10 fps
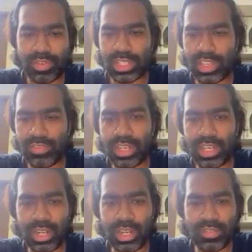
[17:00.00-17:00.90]
HIV,
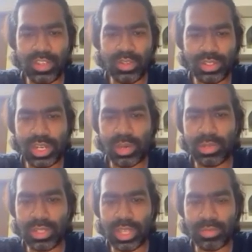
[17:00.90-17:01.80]
currently we use
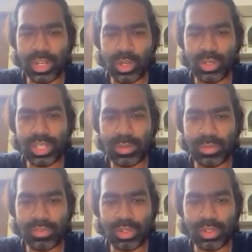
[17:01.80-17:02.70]
double therapy, dual
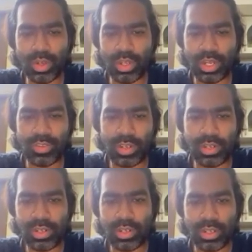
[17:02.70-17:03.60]
therapy with dolutegravir.
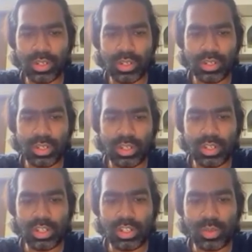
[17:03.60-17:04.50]

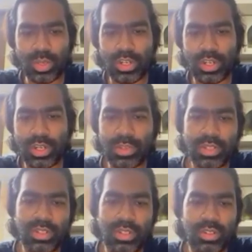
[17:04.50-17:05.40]
Dual
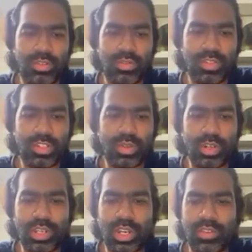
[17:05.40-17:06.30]
treatment with
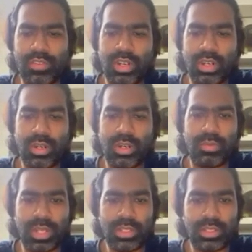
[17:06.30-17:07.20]
dolutegravir
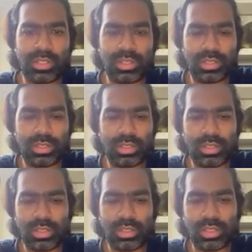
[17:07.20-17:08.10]
plus
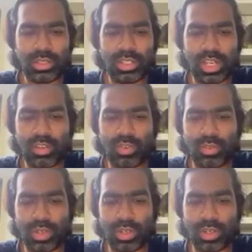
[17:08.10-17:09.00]

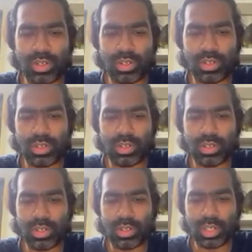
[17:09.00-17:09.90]
tenofovir.
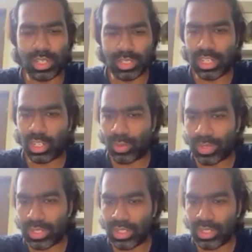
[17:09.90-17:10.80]
Is that the
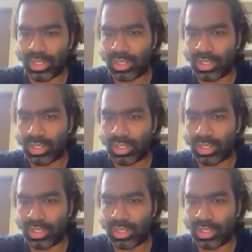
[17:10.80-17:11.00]
question?